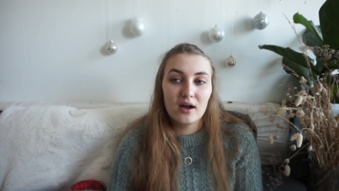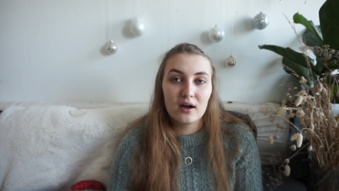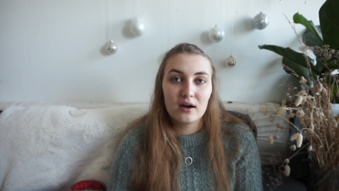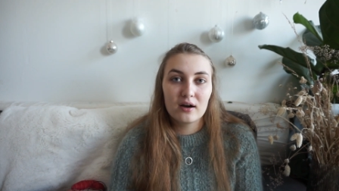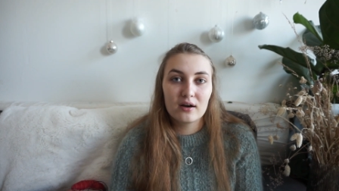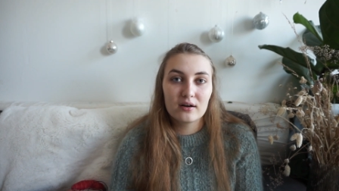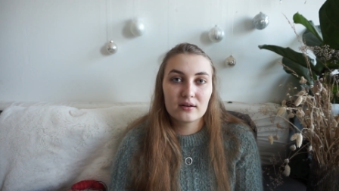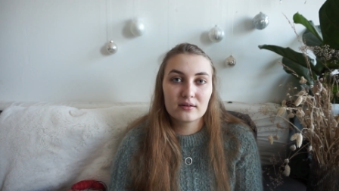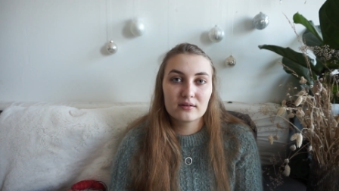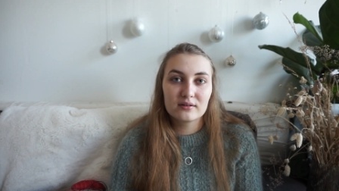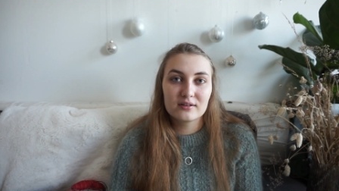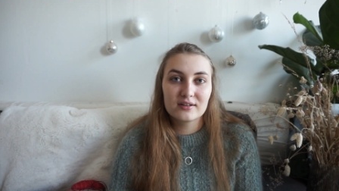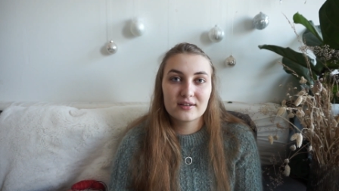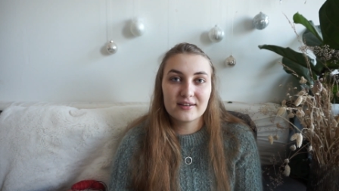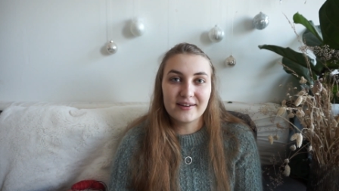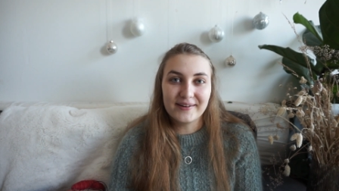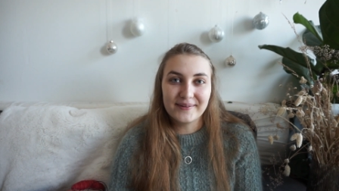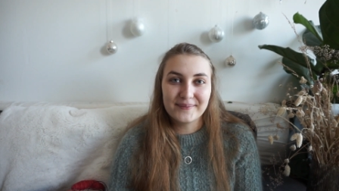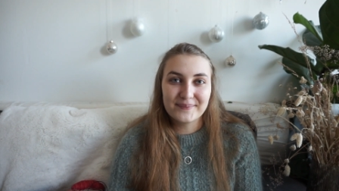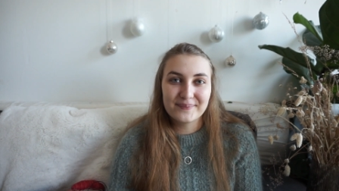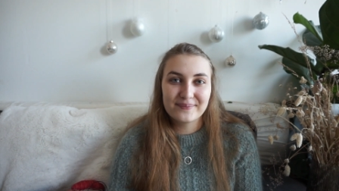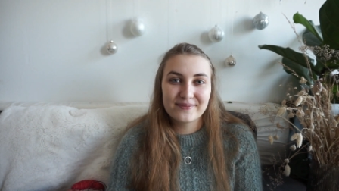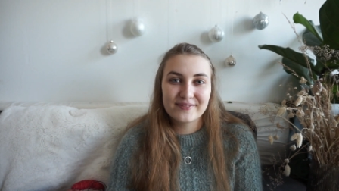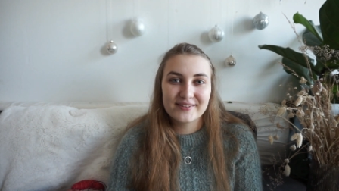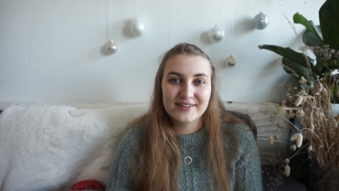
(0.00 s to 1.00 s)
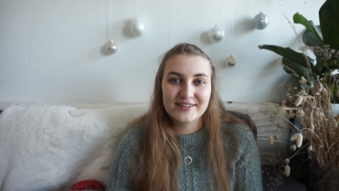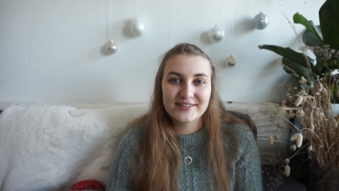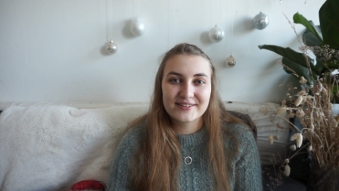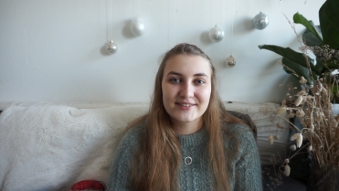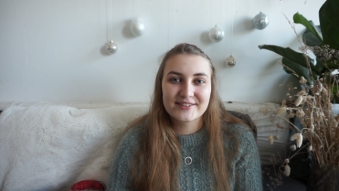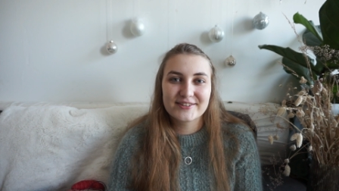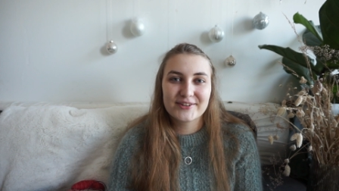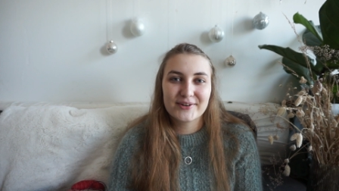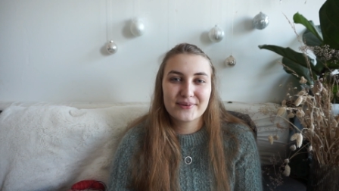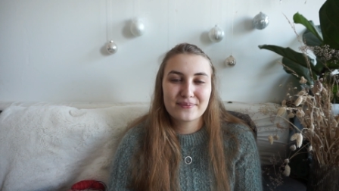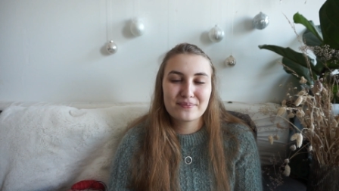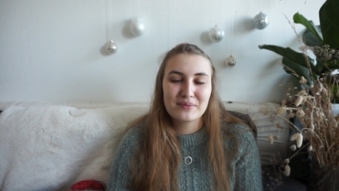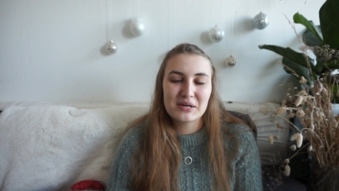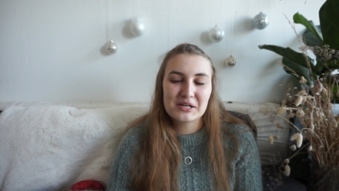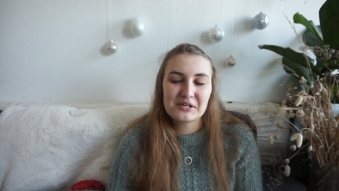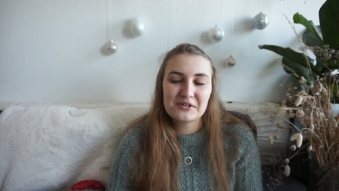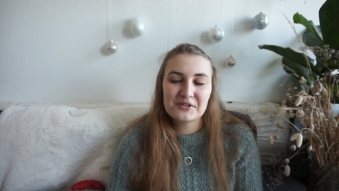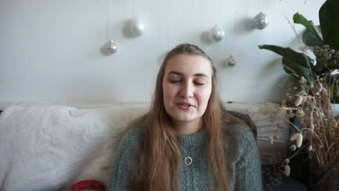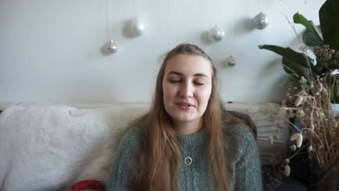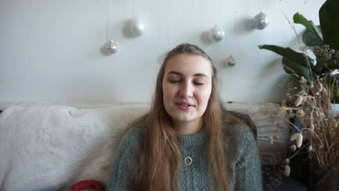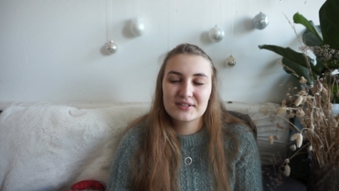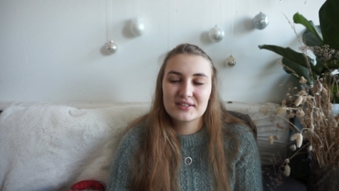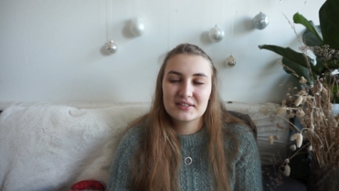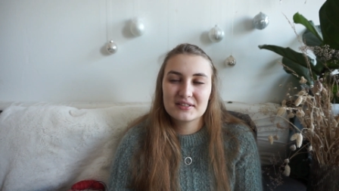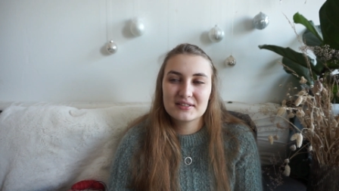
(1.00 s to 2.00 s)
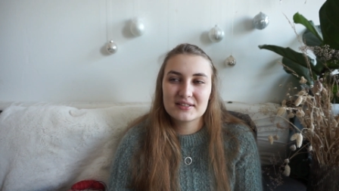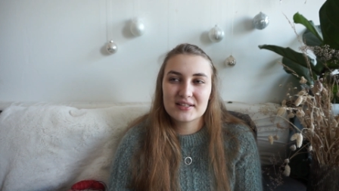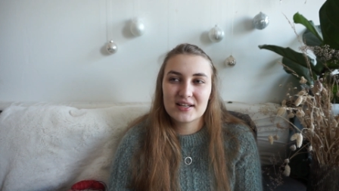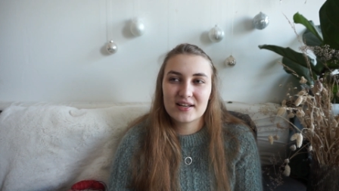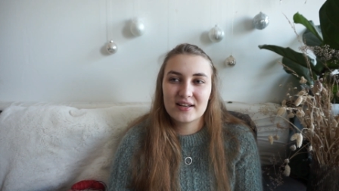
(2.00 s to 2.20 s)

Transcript: on the sock patterns,